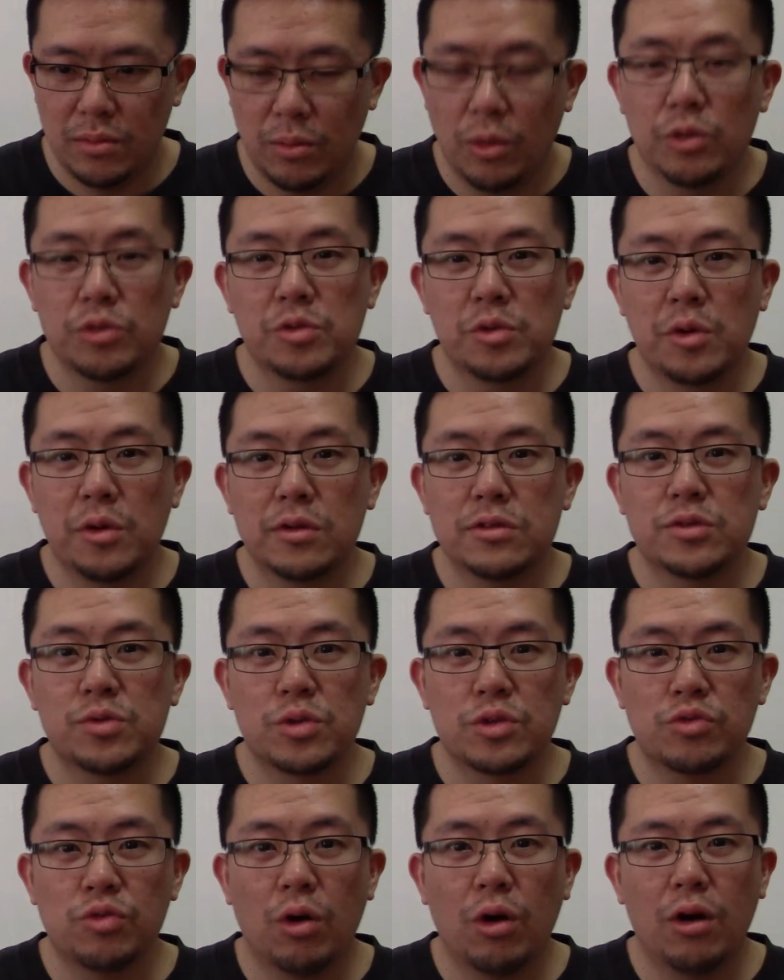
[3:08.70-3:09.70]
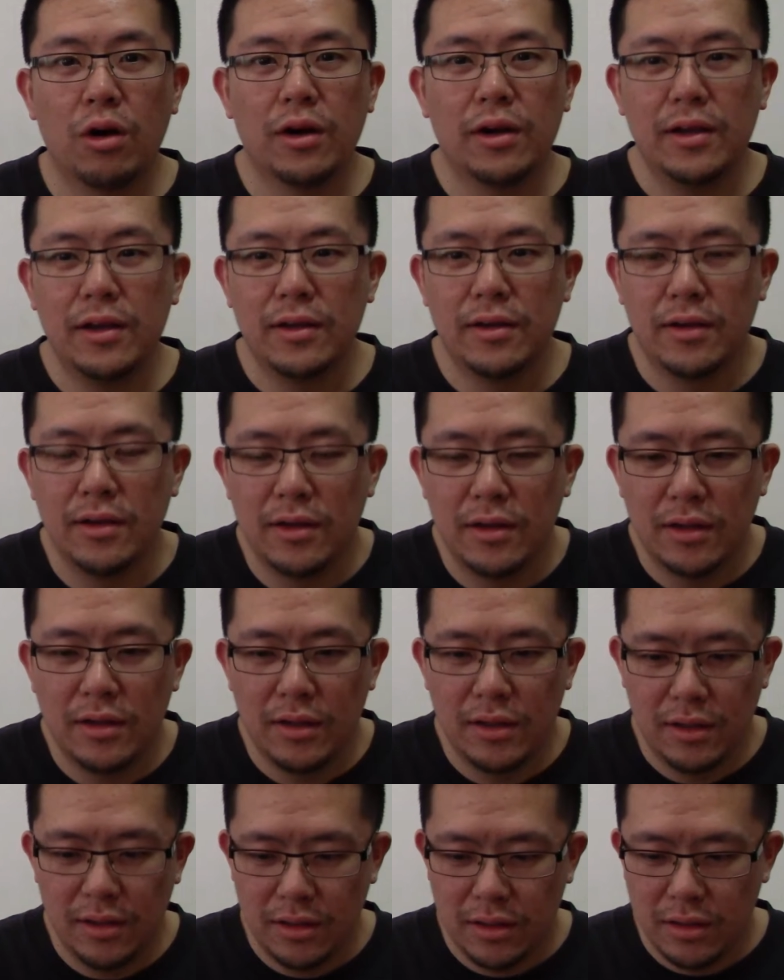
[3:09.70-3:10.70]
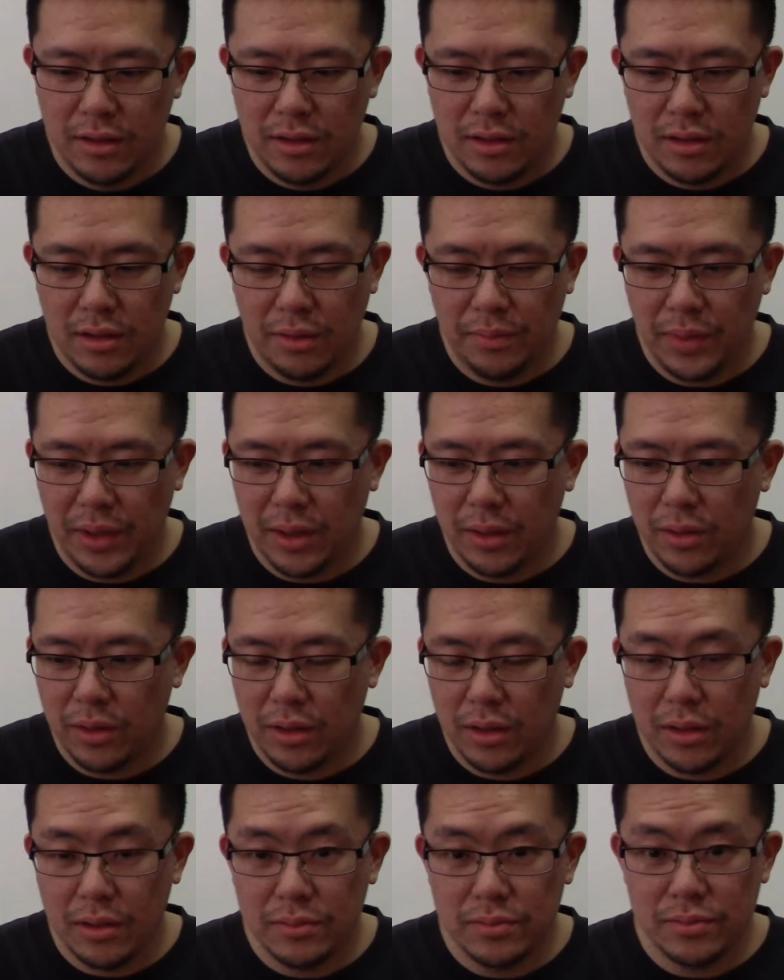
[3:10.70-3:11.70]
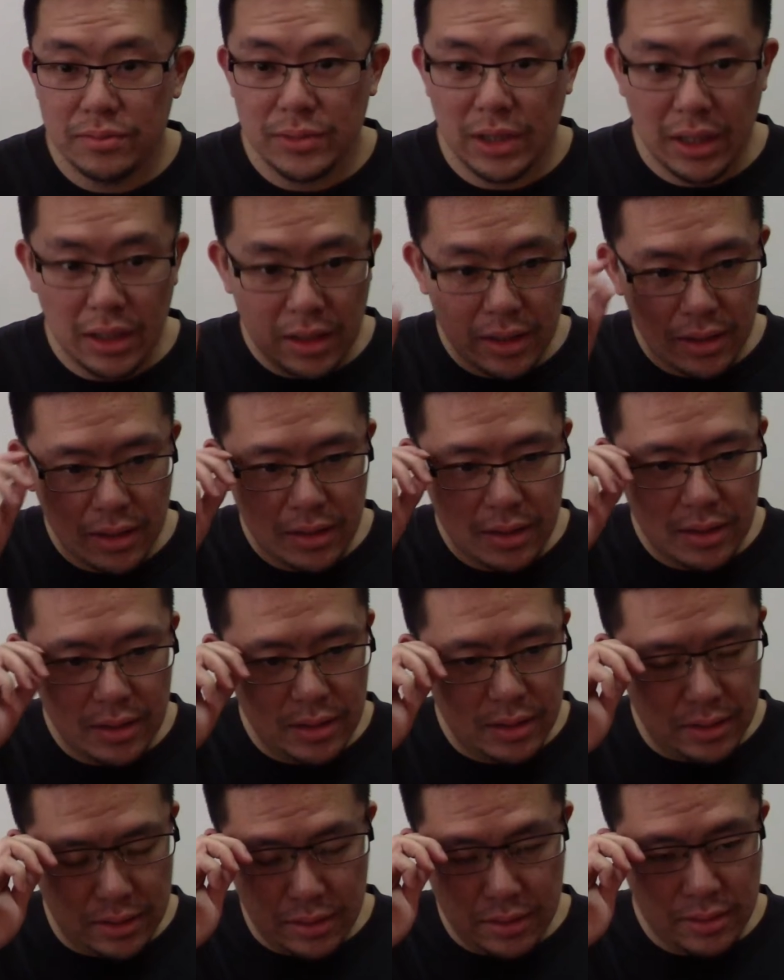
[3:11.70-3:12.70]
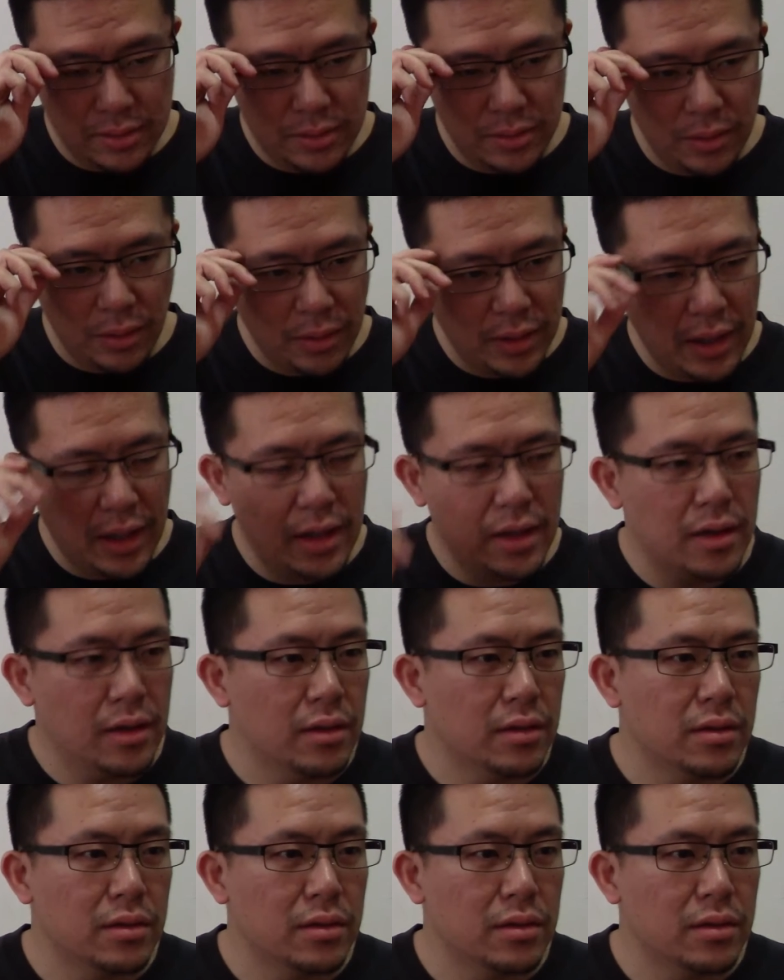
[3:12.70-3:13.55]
most of us was wrong about um like okay,